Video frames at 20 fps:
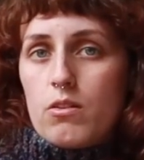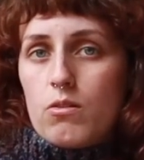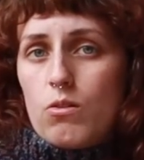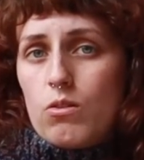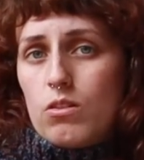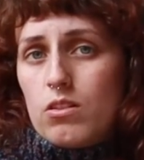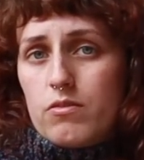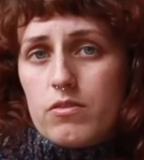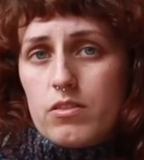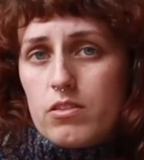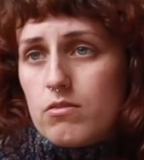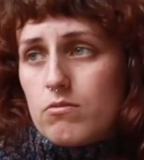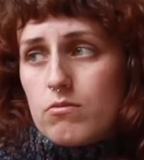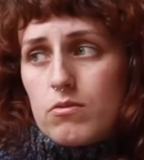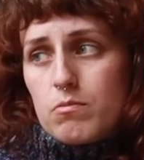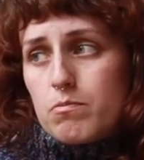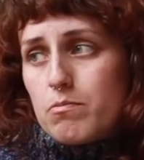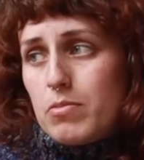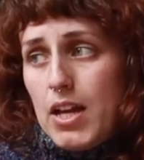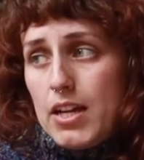all of the
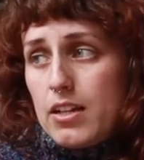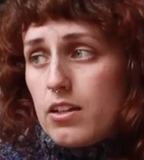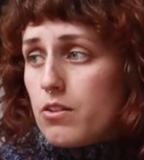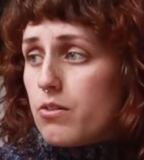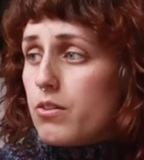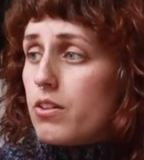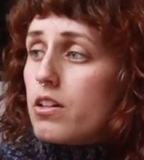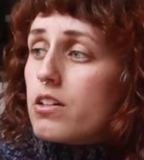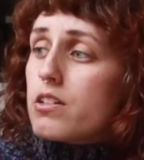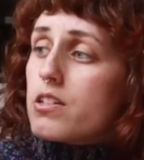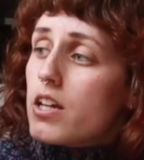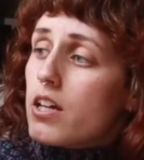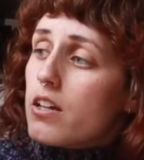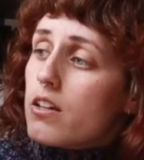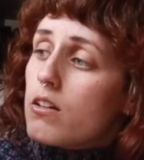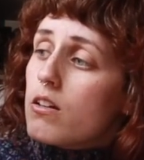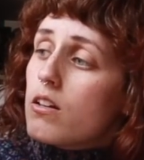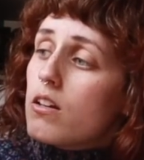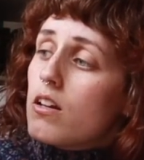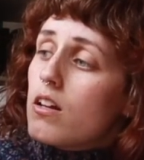black acrylic
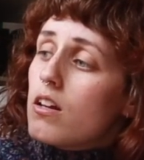together.